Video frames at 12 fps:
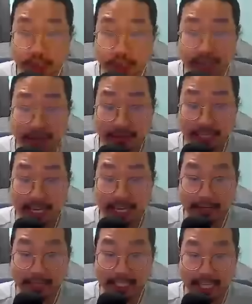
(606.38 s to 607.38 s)
out the
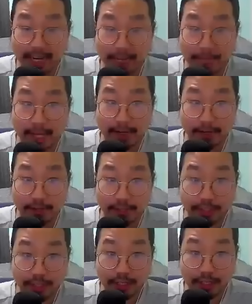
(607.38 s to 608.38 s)
enemy type
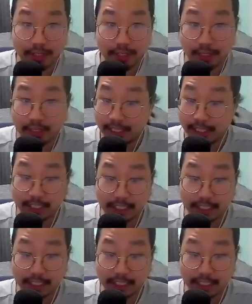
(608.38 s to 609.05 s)
matters. This is